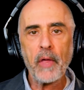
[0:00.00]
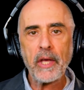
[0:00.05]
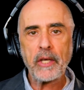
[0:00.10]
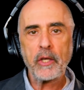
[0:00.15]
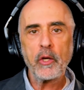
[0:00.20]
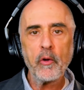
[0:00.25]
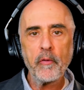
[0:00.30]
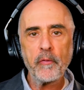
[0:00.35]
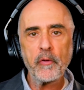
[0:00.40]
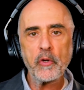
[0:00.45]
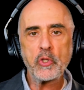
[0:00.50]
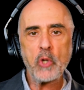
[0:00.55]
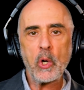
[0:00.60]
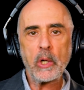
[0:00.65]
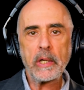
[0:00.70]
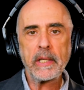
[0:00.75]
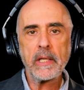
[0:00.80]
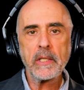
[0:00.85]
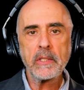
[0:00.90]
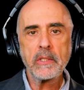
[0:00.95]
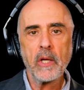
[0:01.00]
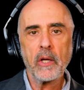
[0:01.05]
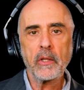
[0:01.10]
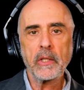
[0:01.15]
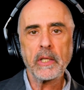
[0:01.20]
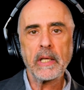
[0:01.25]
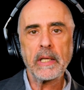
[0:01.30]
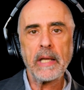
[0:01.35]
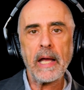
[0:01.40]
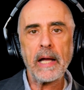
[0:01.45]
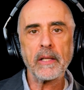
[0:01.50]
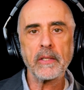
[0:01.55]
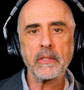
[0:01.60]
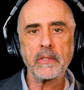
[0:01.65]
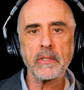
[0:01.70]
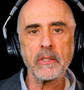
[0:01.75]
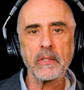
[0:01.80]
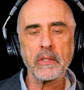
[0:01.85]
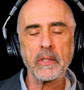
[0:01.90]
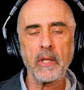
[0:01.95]
thank you for joining us on
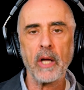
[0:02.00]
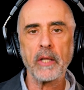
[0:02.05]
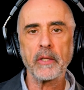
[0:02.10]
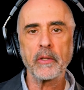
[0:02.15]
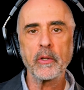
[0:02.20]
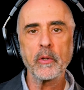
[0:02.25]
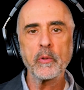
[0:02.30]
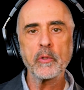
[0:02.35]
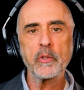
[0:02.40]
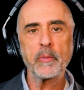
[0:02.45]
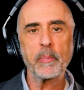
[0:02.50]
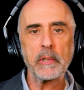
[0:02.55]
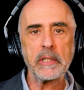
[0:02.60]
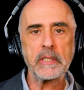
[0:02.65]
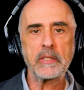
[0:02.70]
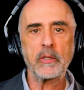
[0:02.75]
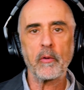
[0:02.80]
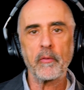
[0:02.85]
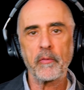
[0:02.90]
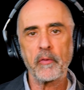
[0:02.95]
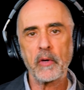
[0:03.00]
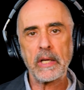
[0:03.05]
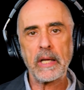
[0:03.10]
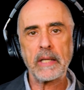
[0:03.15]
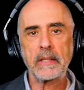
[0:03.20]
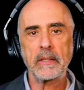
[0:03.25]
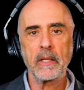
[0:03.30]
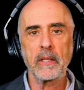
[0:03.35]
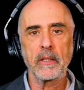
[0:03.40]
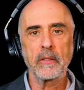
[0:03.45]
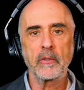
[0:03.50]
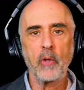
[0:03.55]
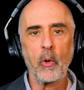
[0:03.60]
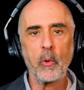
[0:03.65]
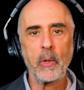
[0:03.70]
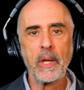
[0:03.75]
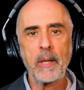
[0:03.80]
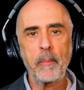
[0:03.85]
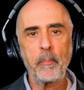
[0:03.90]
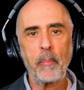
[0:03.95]
theAnalysis.news. Please don't forget the
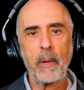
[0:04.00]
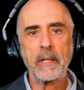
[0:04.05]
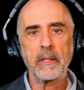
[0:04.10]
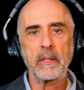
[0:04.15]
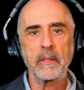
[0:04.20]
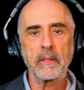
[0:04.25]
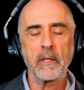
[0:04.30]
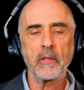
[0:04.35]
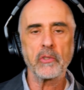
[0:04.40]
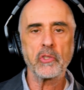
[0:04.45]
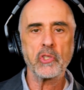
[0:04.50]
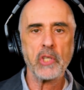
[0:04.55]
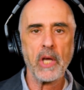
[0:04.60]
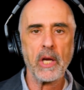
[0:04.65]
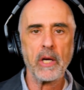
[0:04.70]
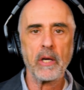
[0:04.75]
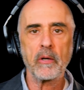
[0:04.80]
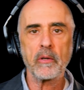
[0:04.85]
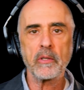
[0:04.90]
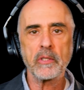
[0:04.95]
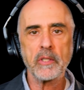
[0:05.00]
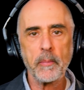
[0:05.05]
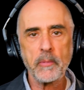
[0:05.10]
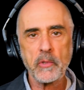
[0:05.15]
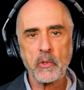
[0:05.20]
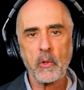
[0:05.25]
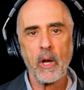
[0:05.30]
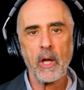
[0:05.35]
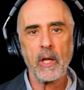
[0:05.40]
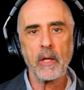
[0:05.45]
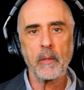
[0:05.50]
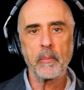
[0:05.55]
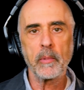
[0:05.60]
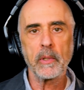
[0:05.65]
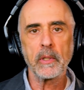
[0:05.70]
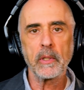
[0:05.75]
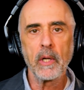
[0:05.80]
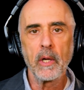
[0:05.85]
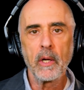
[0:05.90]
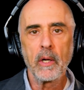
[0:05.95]
donate button and share and subscribe
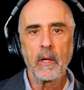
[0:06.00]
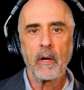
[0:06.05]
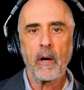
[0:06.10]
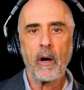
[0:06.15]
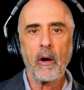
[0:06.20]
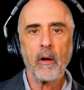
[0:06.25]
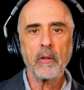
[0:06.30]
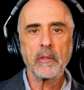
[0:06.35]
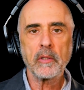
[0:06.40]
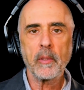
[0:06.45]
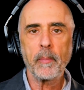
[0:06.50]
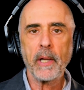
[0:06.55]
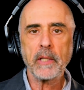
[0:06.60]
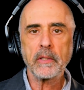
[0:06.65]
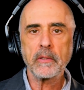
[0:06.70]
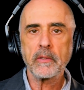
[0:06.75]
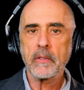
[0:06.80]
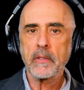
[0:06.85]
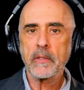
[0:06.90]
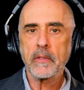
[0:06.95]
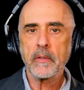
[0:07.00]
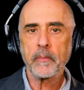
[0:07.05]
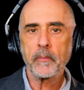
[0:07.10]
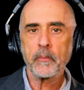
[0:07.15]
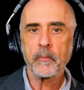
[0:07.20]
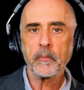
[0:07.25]
and all the buttons.